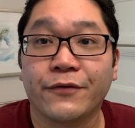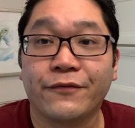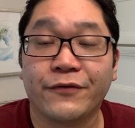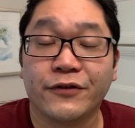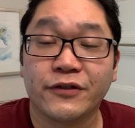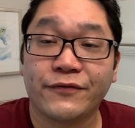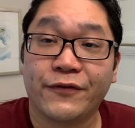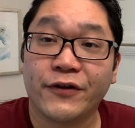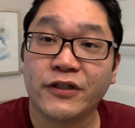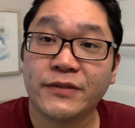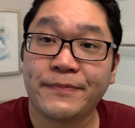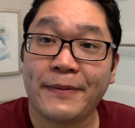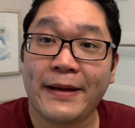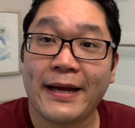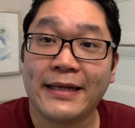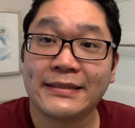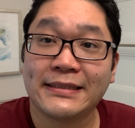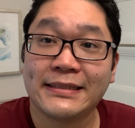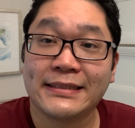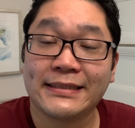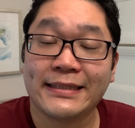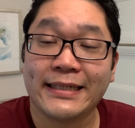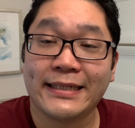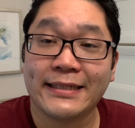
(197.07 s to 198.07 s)
first, first pass
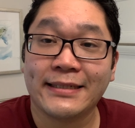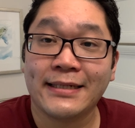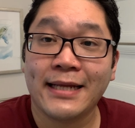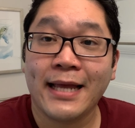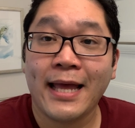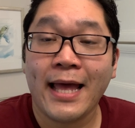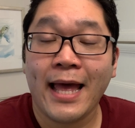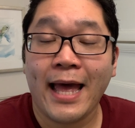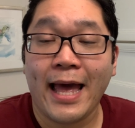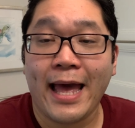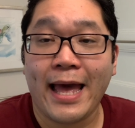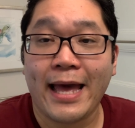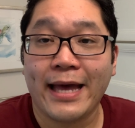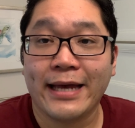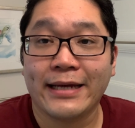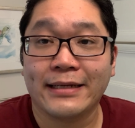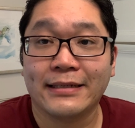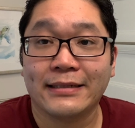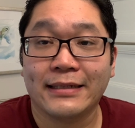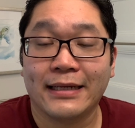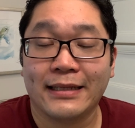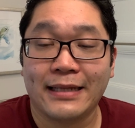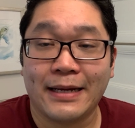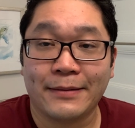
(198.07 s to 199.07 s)
is done,
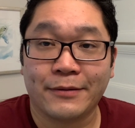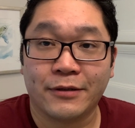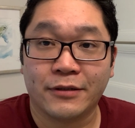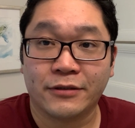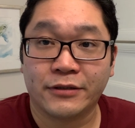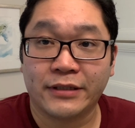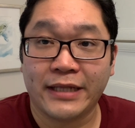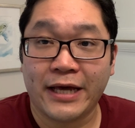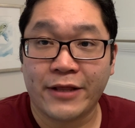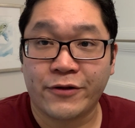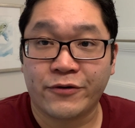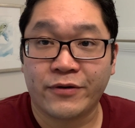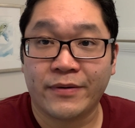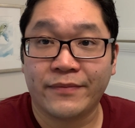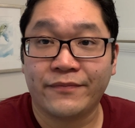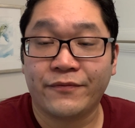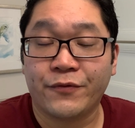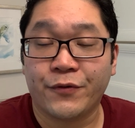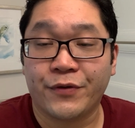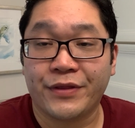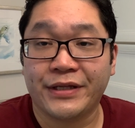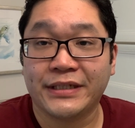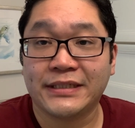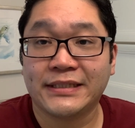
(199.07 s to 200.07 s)
and I'm gonna lather up
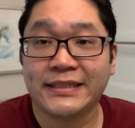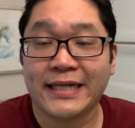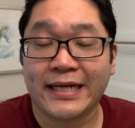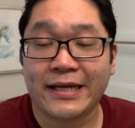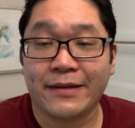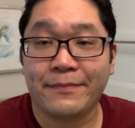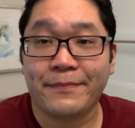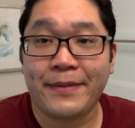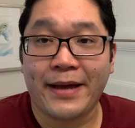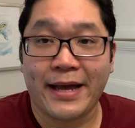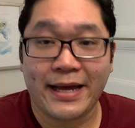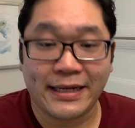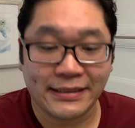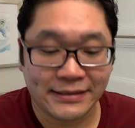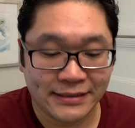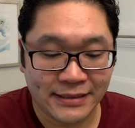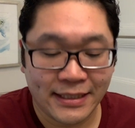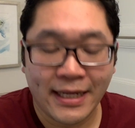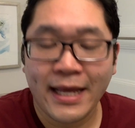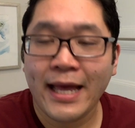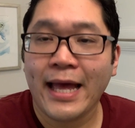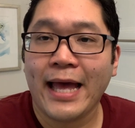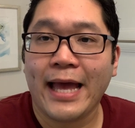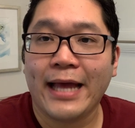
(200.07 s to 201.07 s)
for the second pass
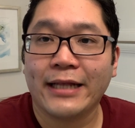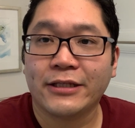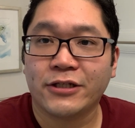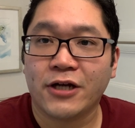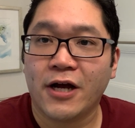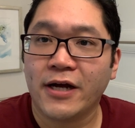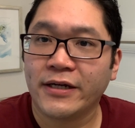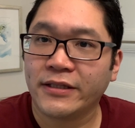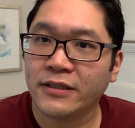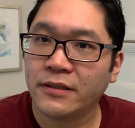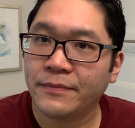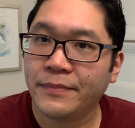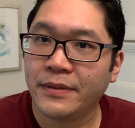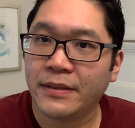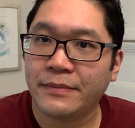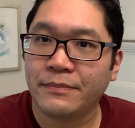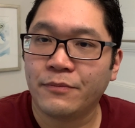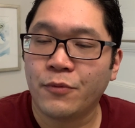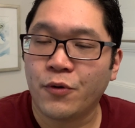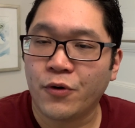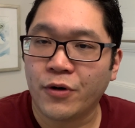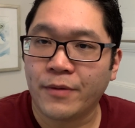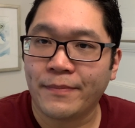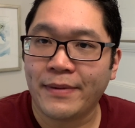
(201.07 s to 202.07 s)
and talk a little bit
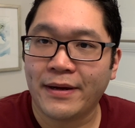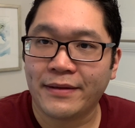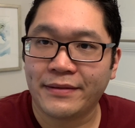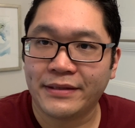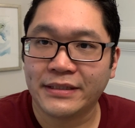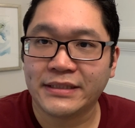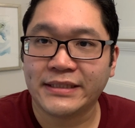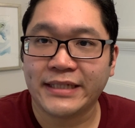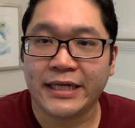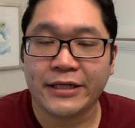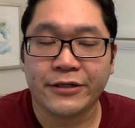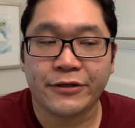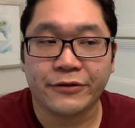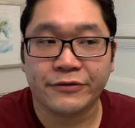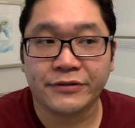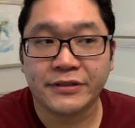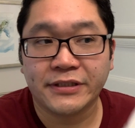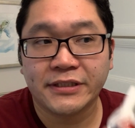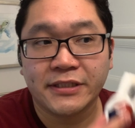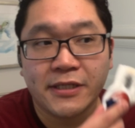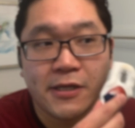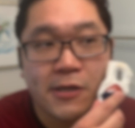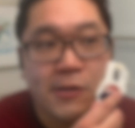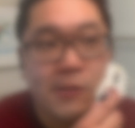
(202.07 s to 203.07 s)
more about the scent
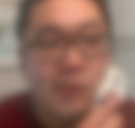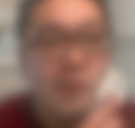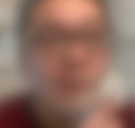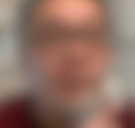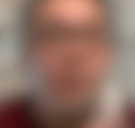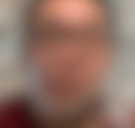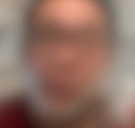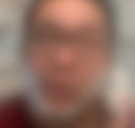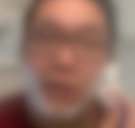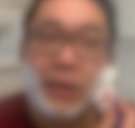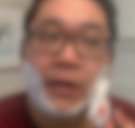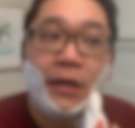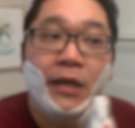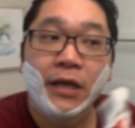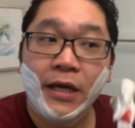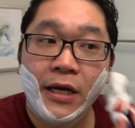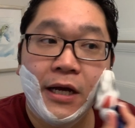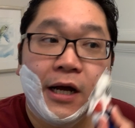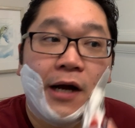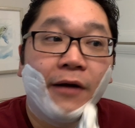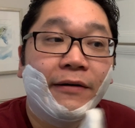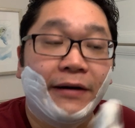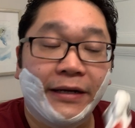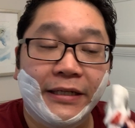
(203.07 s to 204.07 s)
notes.
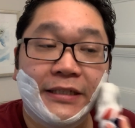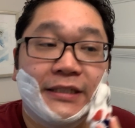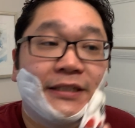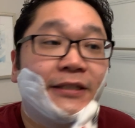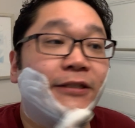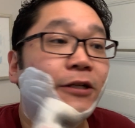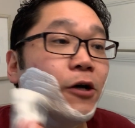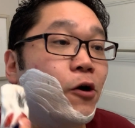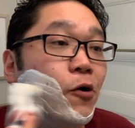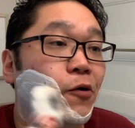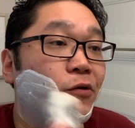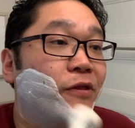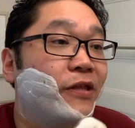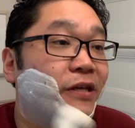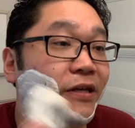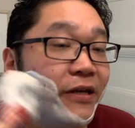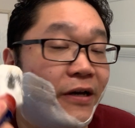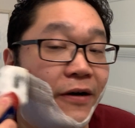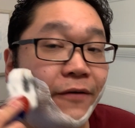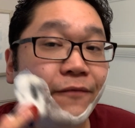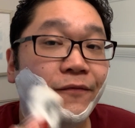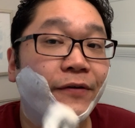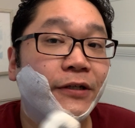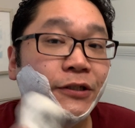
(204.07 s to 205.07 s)
All right, so the
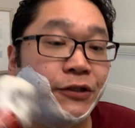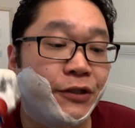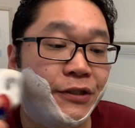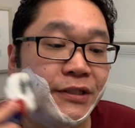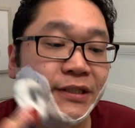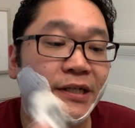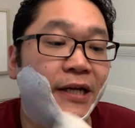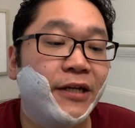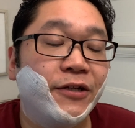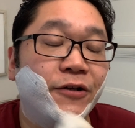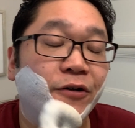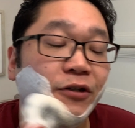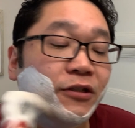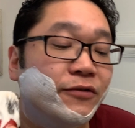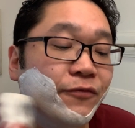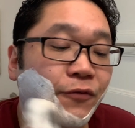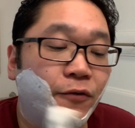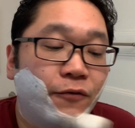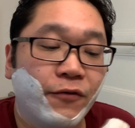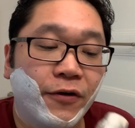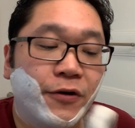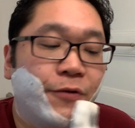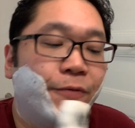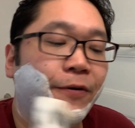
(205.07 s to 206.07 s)
official scent notes for
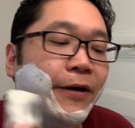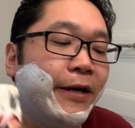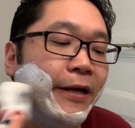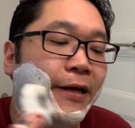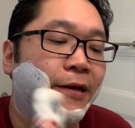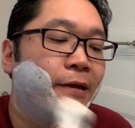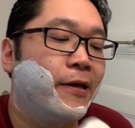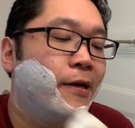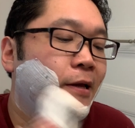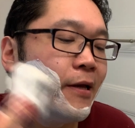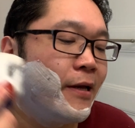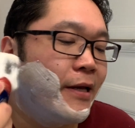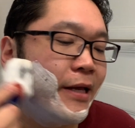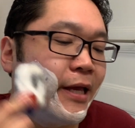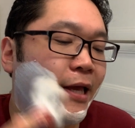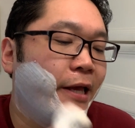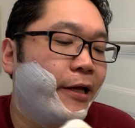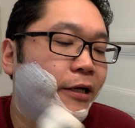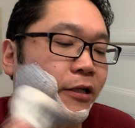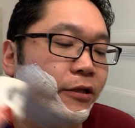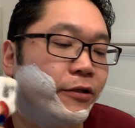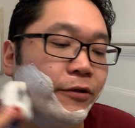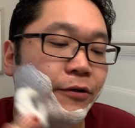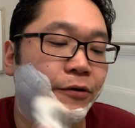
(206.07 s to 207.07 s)
Runaway
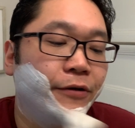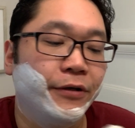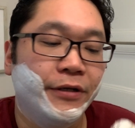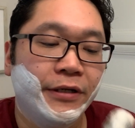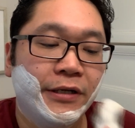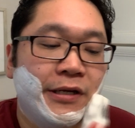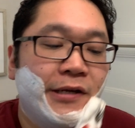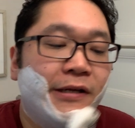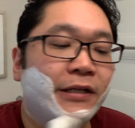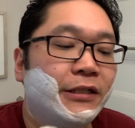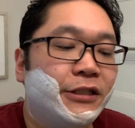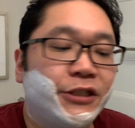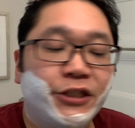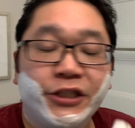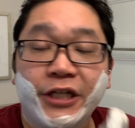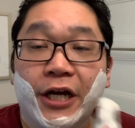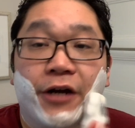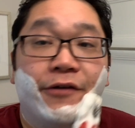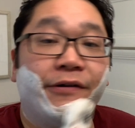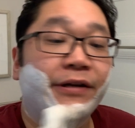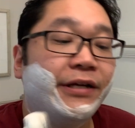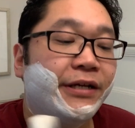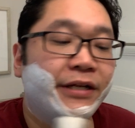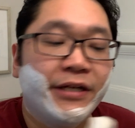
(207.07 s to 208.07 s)
include
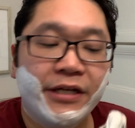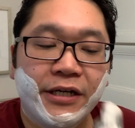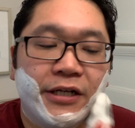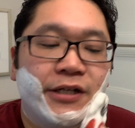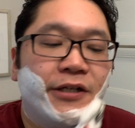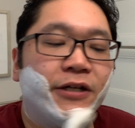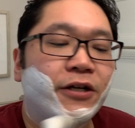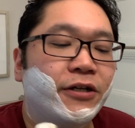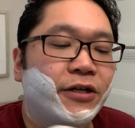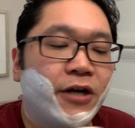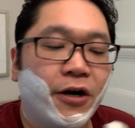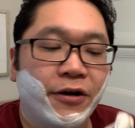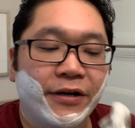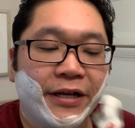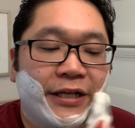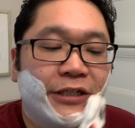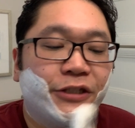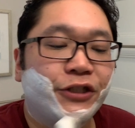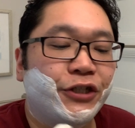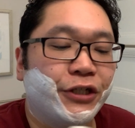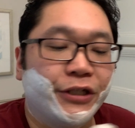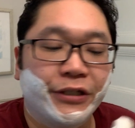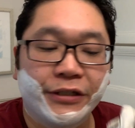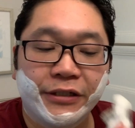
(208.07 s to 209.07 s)
cherry,
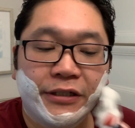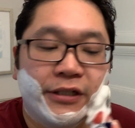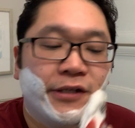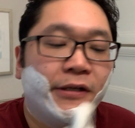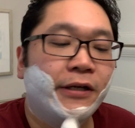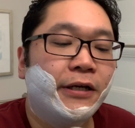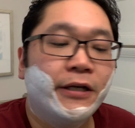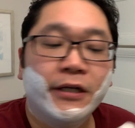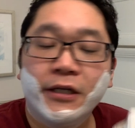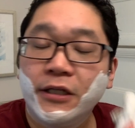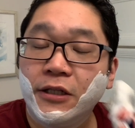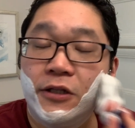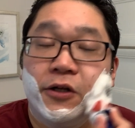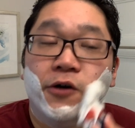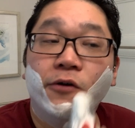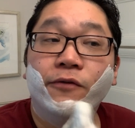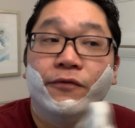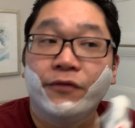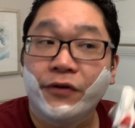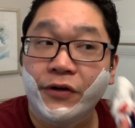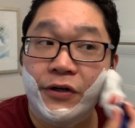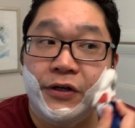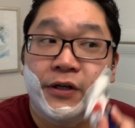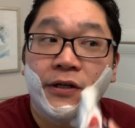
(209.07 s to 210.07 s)
carnation,
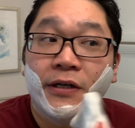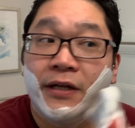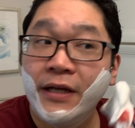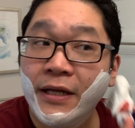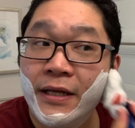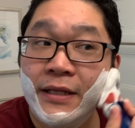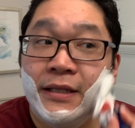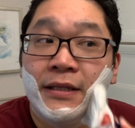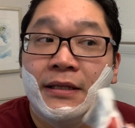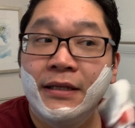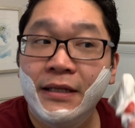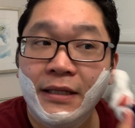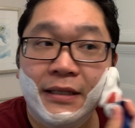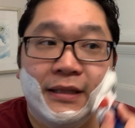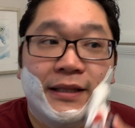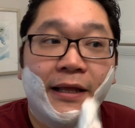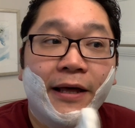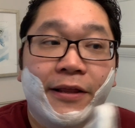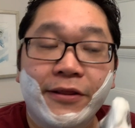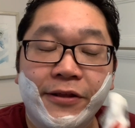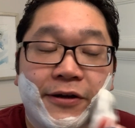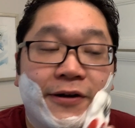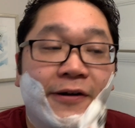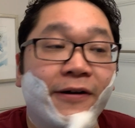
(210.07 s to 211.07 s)
clover,
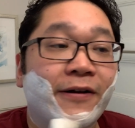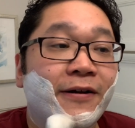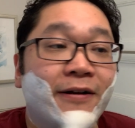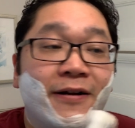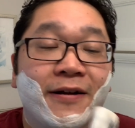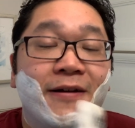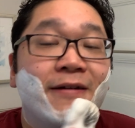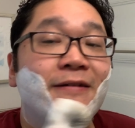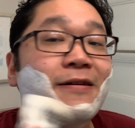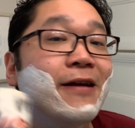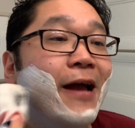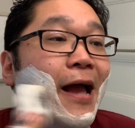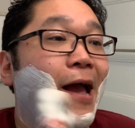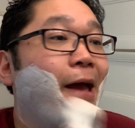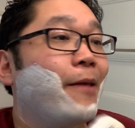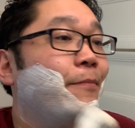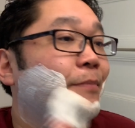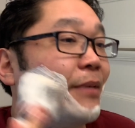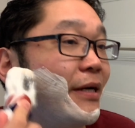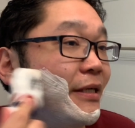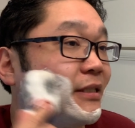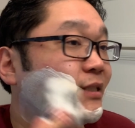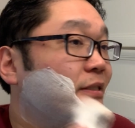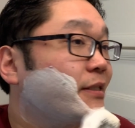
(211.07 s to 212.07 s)
leather, and
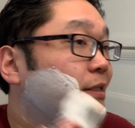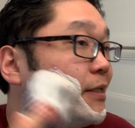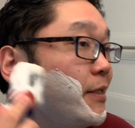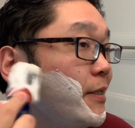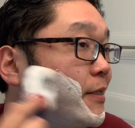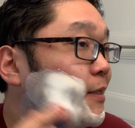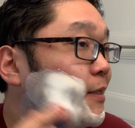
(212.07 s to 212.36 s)
musk.